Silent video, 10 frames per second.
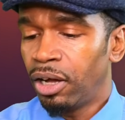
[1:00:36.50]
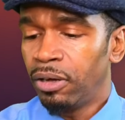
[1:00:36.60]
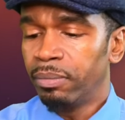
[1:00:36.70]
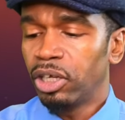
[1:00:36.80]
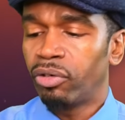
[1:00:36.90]

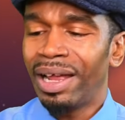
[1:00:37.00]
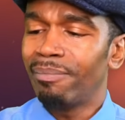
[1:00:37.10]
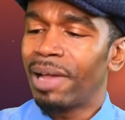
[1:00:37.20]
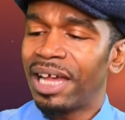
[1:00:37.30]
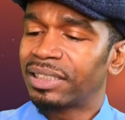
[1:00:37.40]

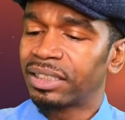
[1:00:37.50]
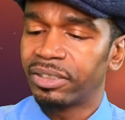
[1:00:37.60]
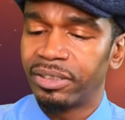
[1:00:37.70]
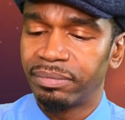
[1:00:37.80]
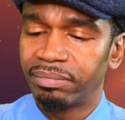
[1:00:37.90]

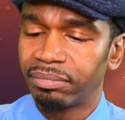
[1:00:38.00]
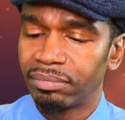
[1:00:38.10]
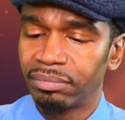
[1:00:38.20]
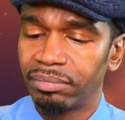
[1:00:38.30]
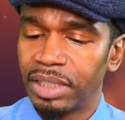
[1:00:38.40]
Grandmaster.
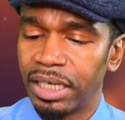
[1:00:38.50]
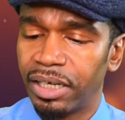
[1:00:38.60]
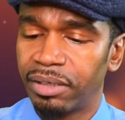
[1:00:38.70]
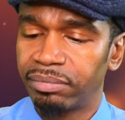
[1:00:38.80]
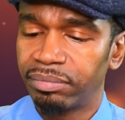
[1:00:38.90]

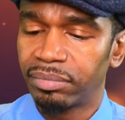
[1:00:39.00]
Yeah.